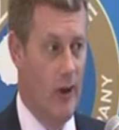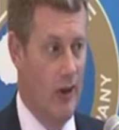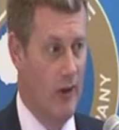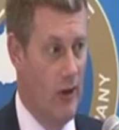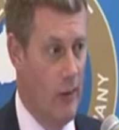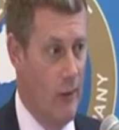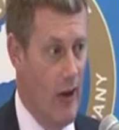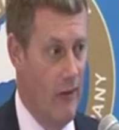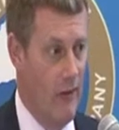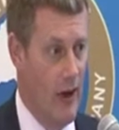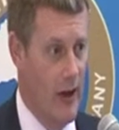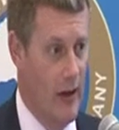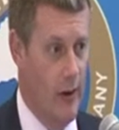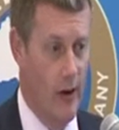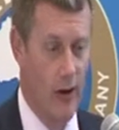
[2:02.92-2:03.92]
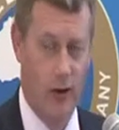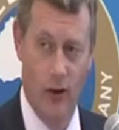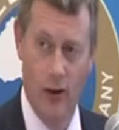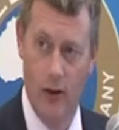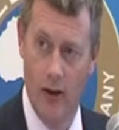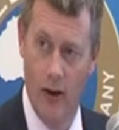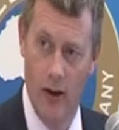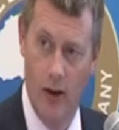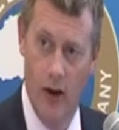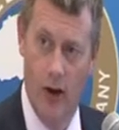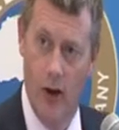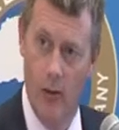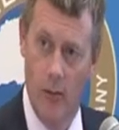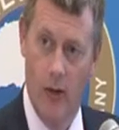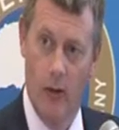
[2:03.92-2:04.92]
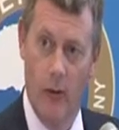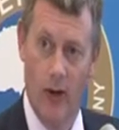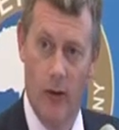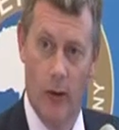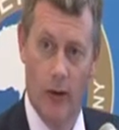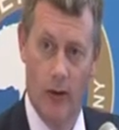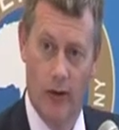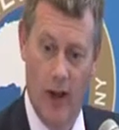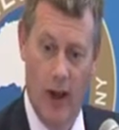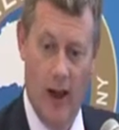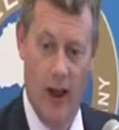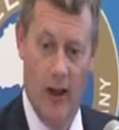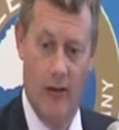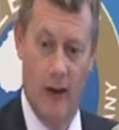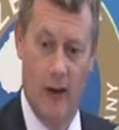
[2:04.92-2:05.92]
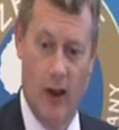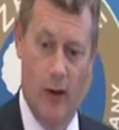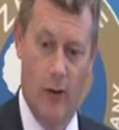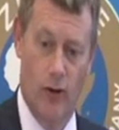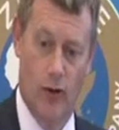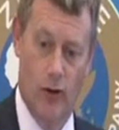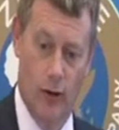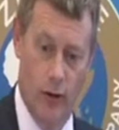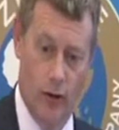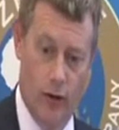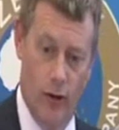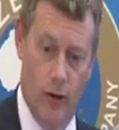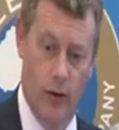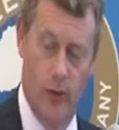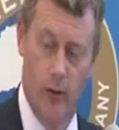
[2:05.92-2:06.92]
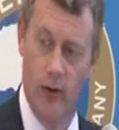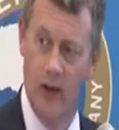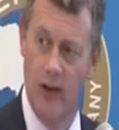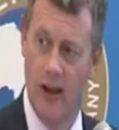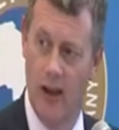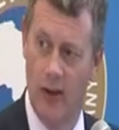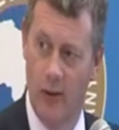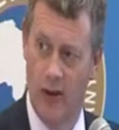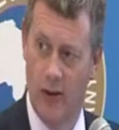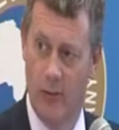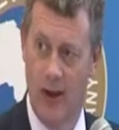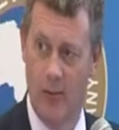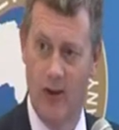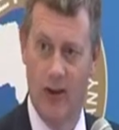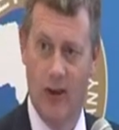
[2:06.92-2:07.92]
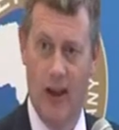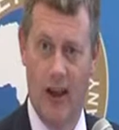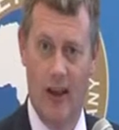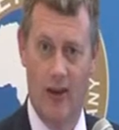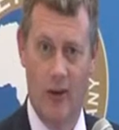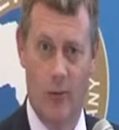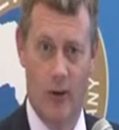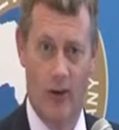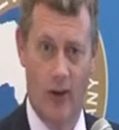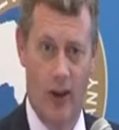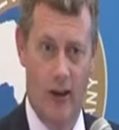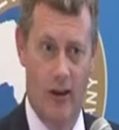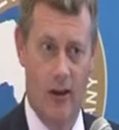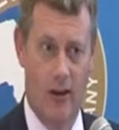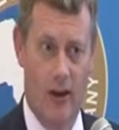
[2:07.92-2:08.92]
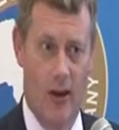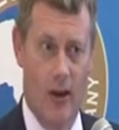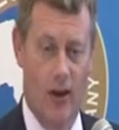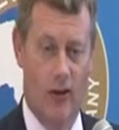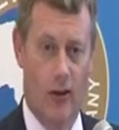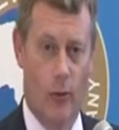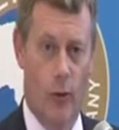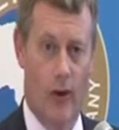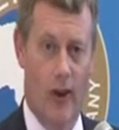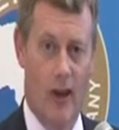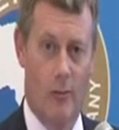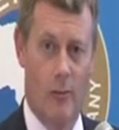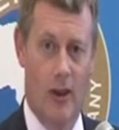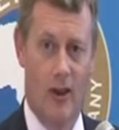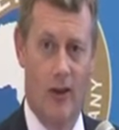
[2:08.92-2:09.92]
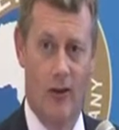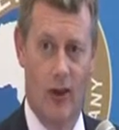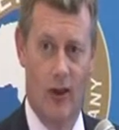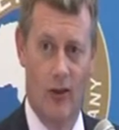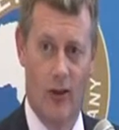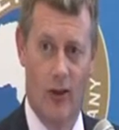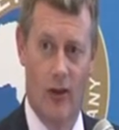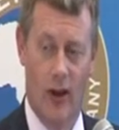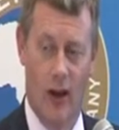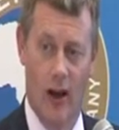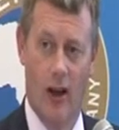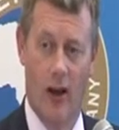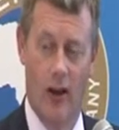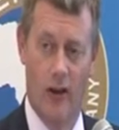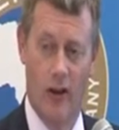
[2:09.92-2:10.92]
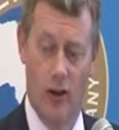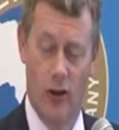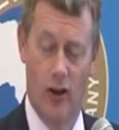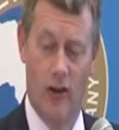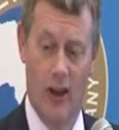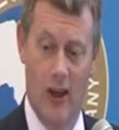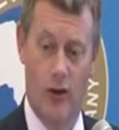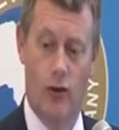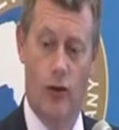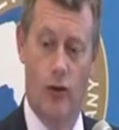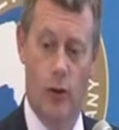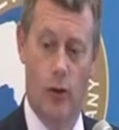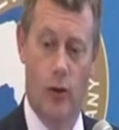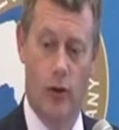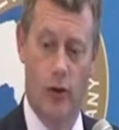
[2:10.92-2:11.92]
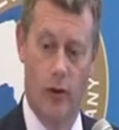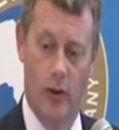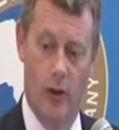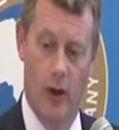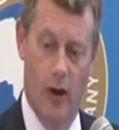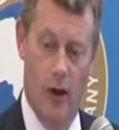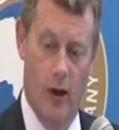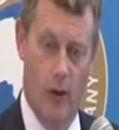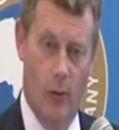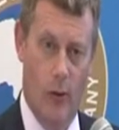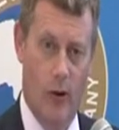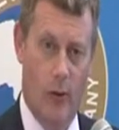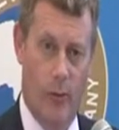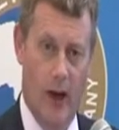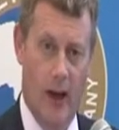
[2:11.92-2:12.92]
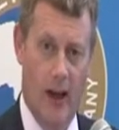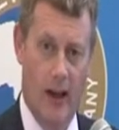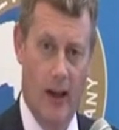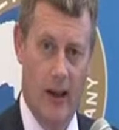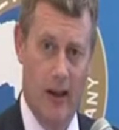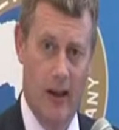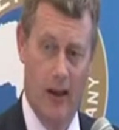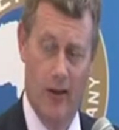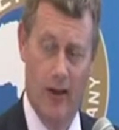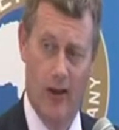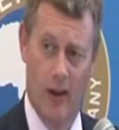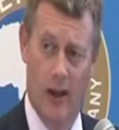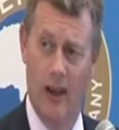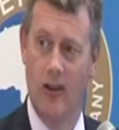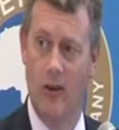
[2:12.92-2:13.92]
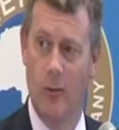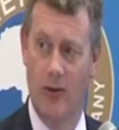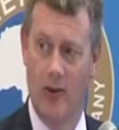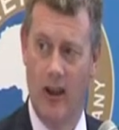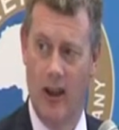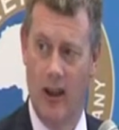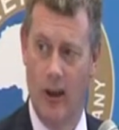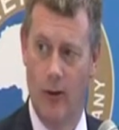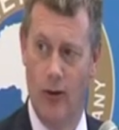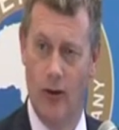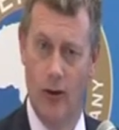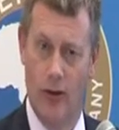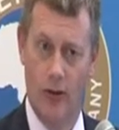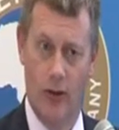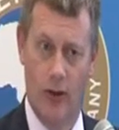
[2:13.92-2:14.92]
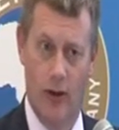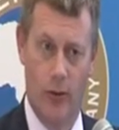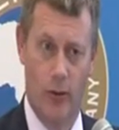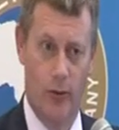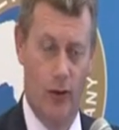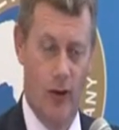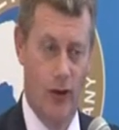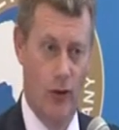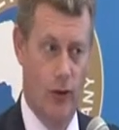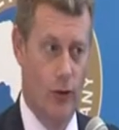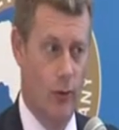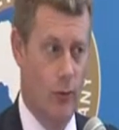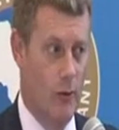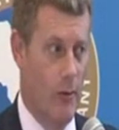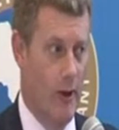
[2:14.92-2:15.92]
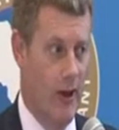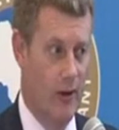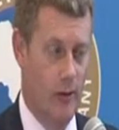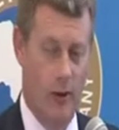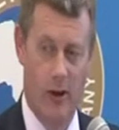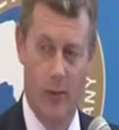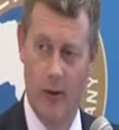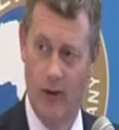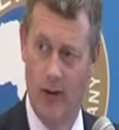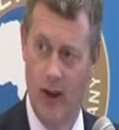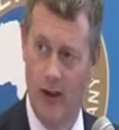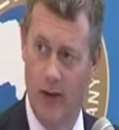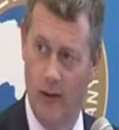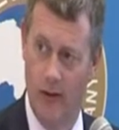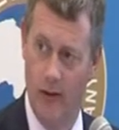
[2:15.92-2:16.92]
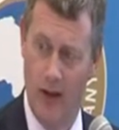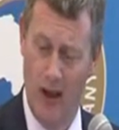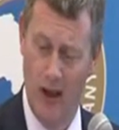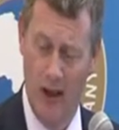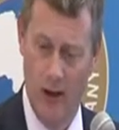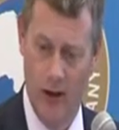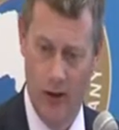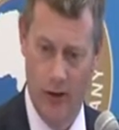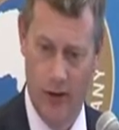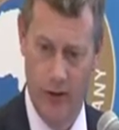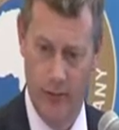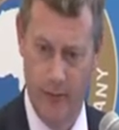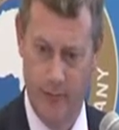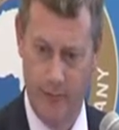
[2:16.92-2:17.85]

accept that valuation, but we want to have a co-insurance clause in there which maybe say 80%. So what that means is that the client, the insured, will pay, if it's an 80% co-insurance clause, the insured will pay 20% of any loss.